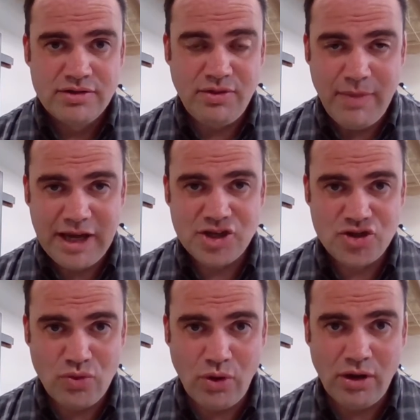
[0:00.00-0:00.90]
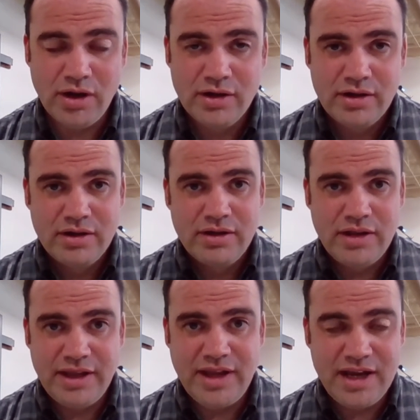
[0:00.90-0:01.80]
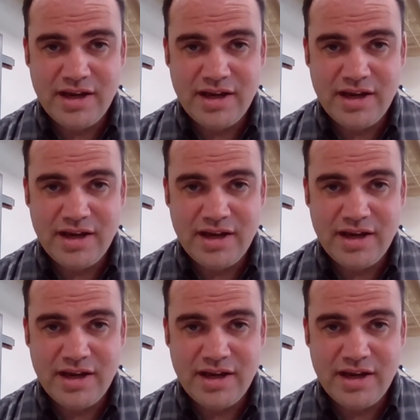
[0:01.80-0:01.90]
to make sure that they